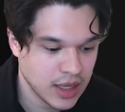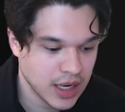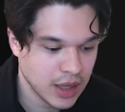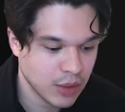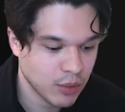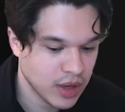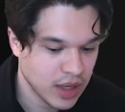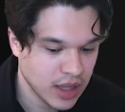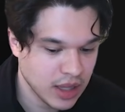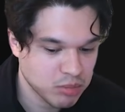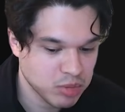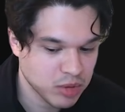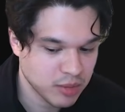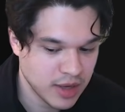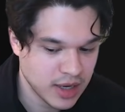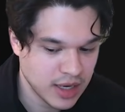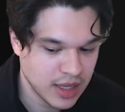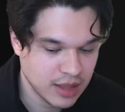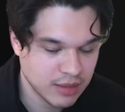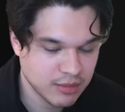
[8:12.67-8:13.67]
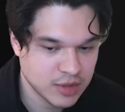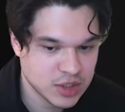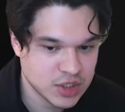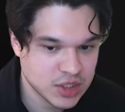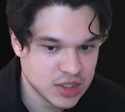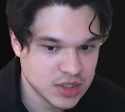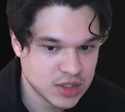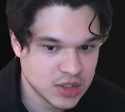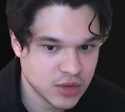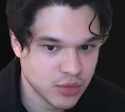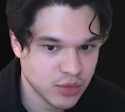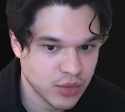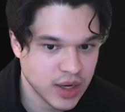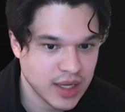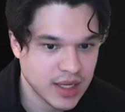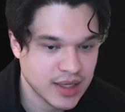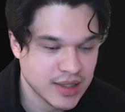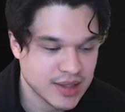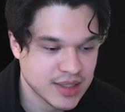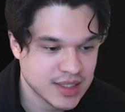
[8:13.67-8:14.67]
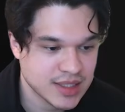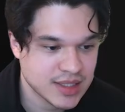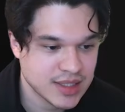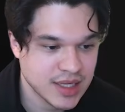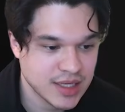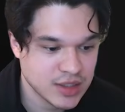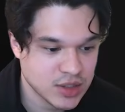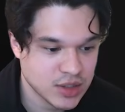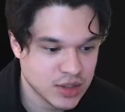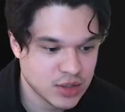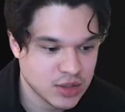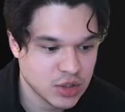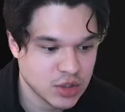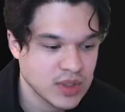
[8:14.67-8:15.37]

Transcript: and I want to implement images right in the center.